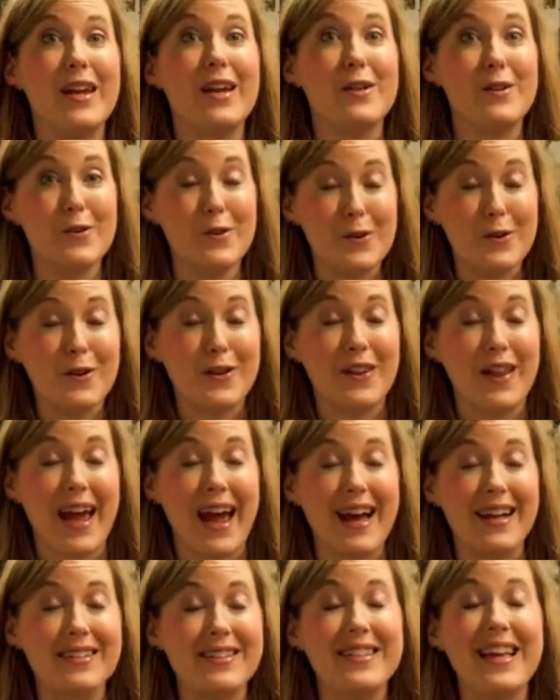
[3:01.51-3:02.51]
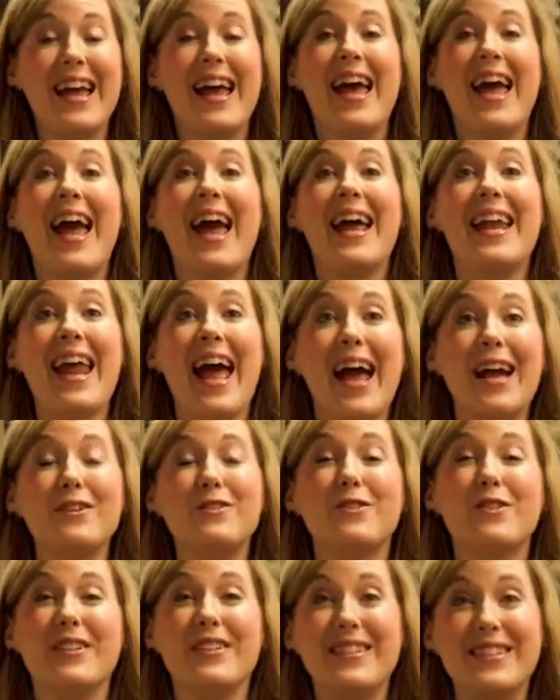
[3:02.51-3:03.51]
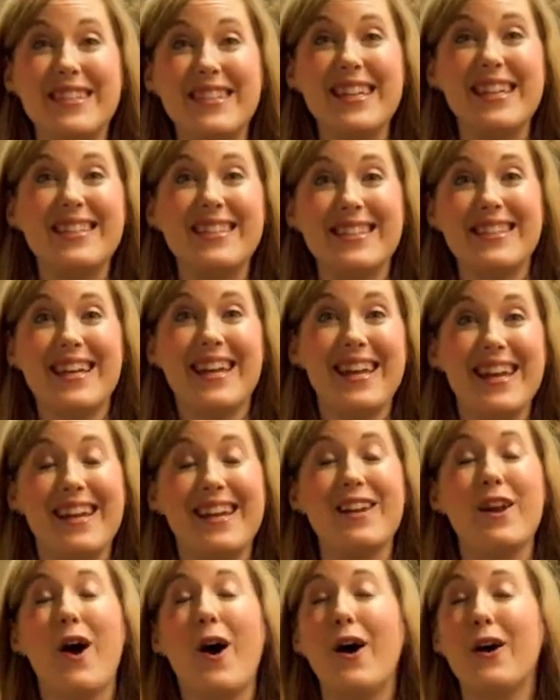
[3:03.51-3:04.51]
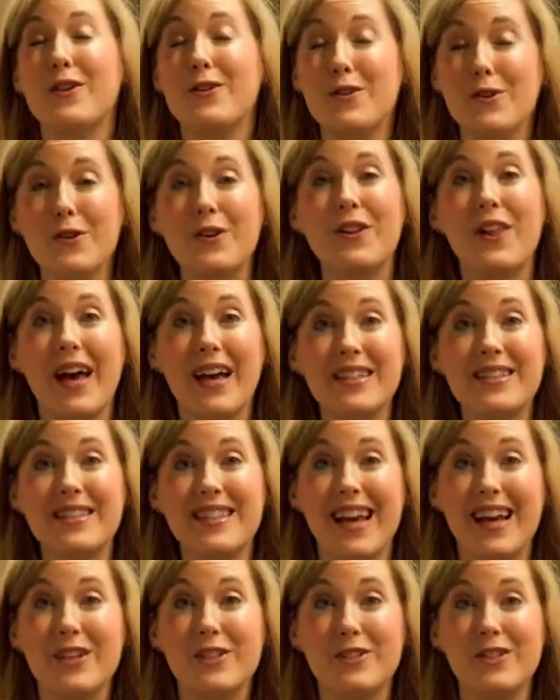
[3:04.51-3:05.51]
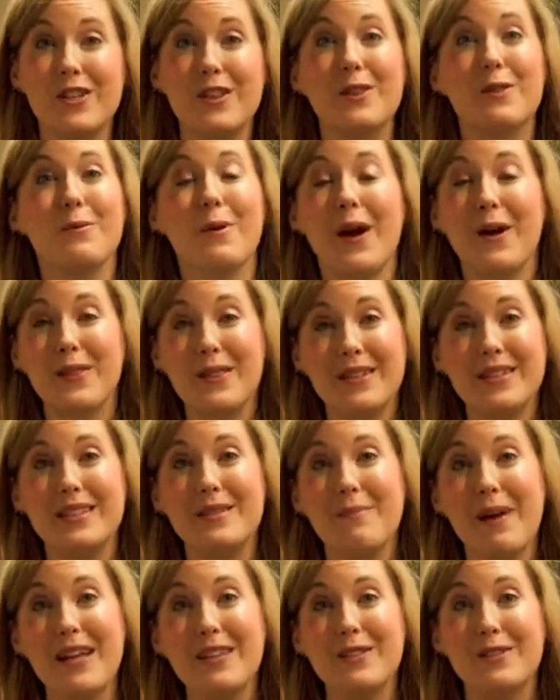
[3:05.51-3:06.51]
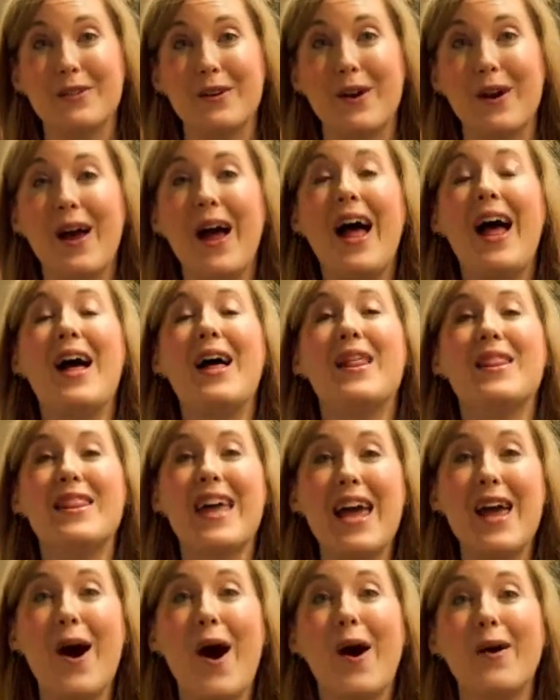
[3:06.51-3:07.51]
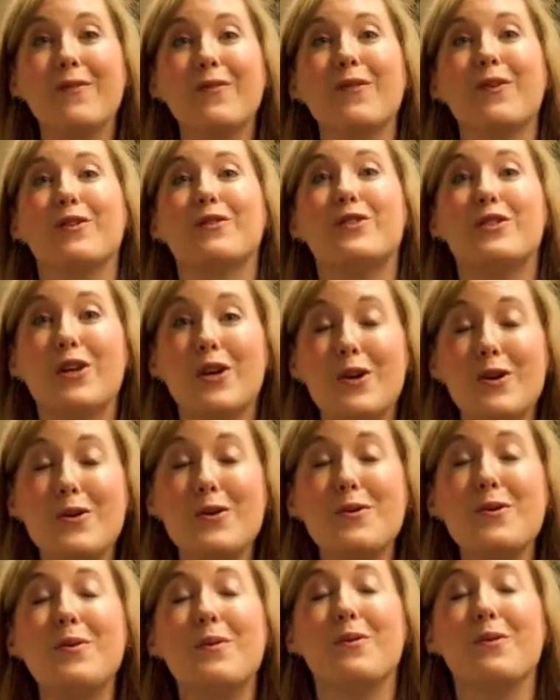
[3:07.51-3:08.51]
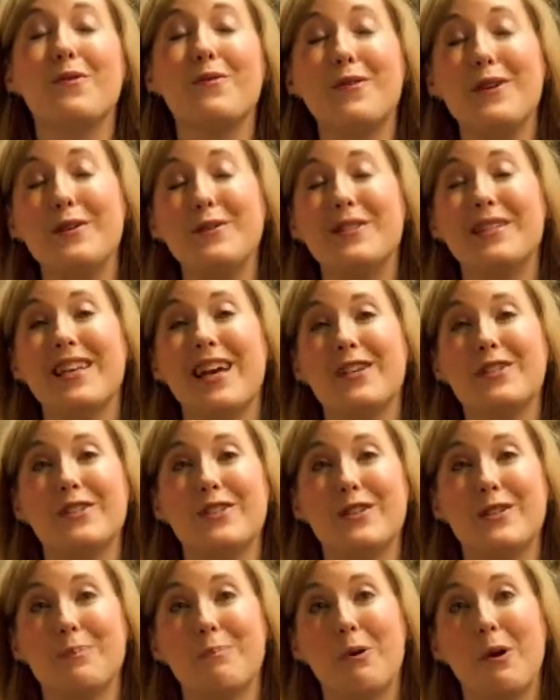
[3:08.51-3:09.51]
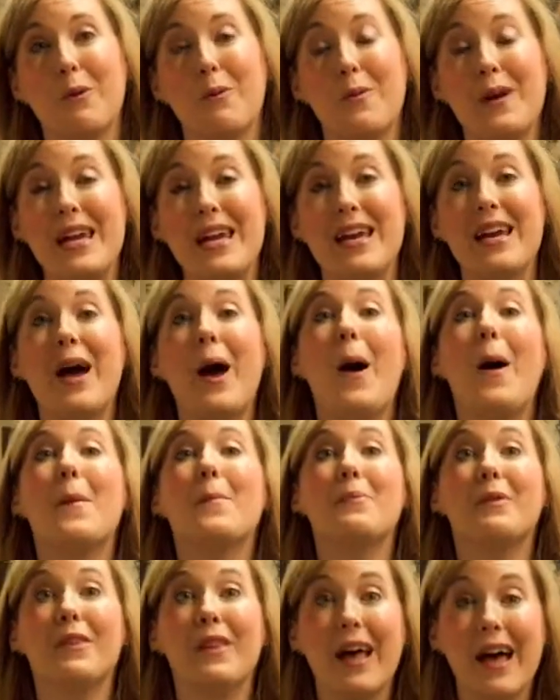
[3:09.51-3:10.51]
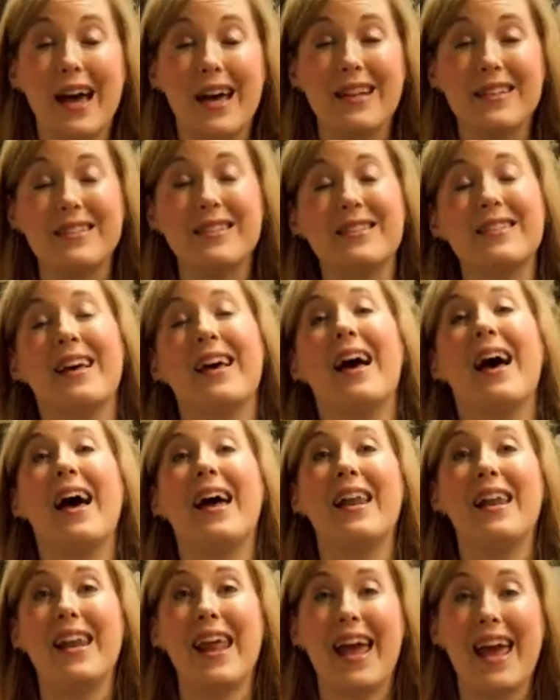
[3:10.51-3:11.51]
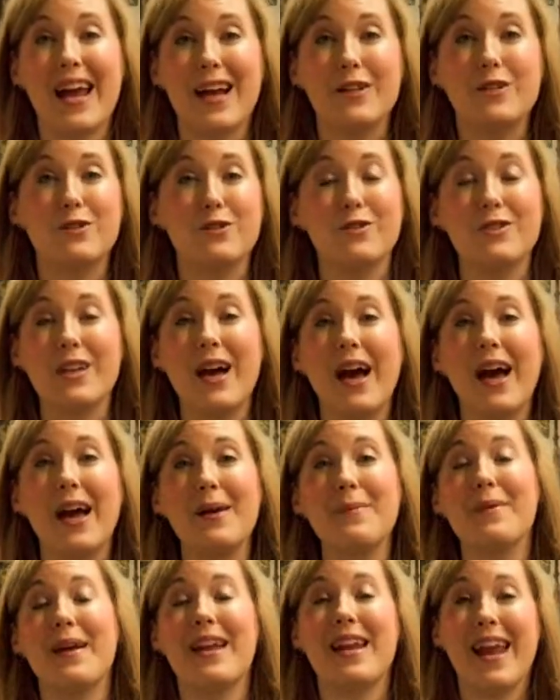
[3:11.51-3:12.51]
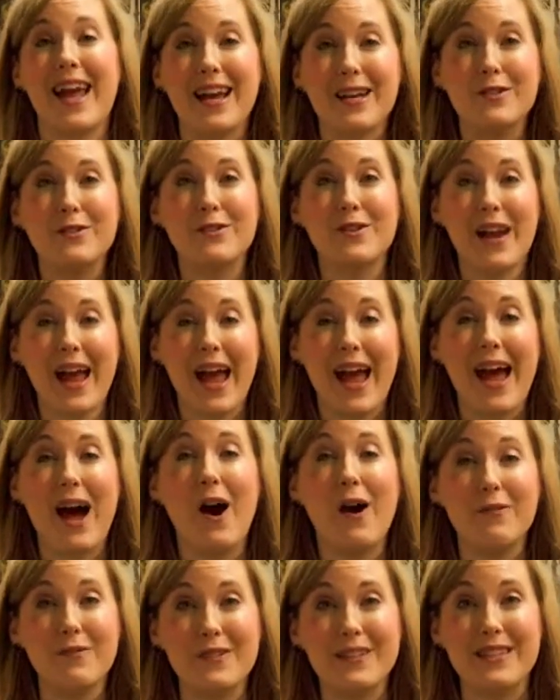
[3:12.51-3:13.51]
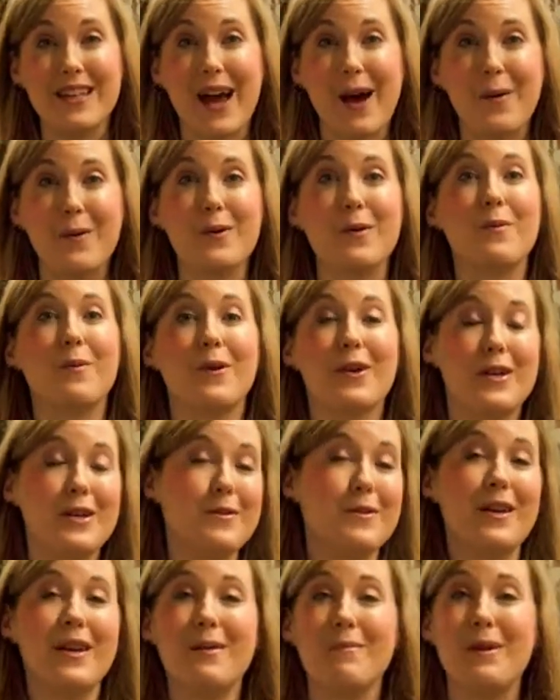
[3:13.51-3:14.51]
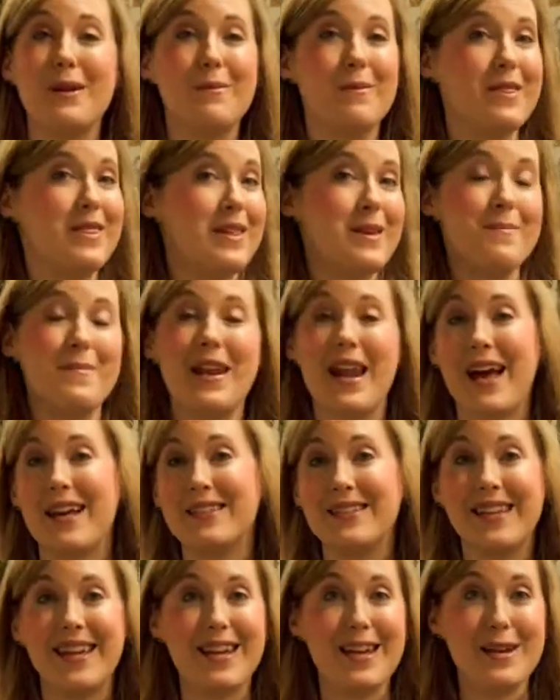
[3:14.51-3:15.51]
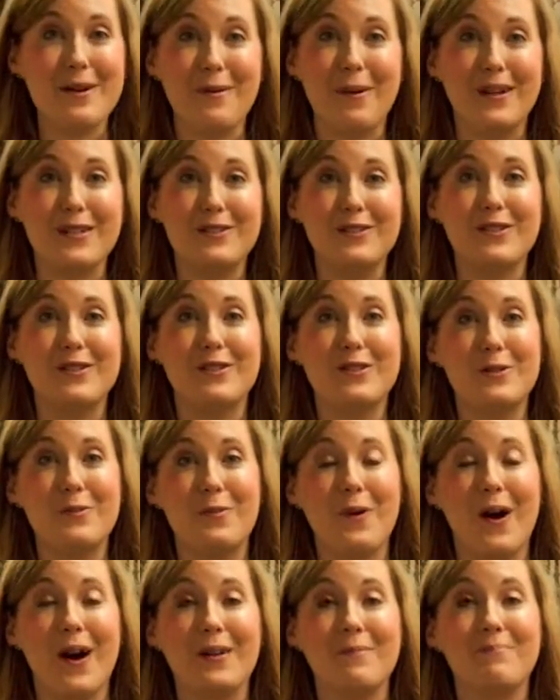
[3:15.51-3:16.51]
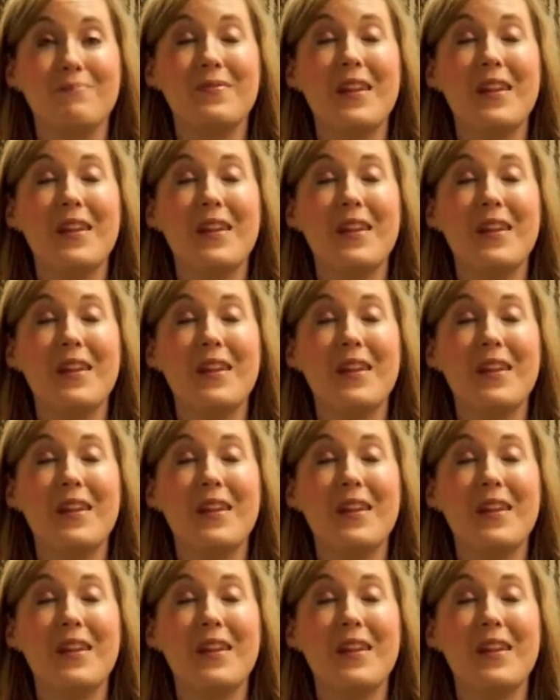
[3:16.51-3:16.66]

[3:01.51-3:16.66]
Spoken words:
in your class and actually sits in on your class section throughout the semester. They offer 2 review sessions per week, plus an extra time, an extra office hour where you can meet with them and ask any questions you want.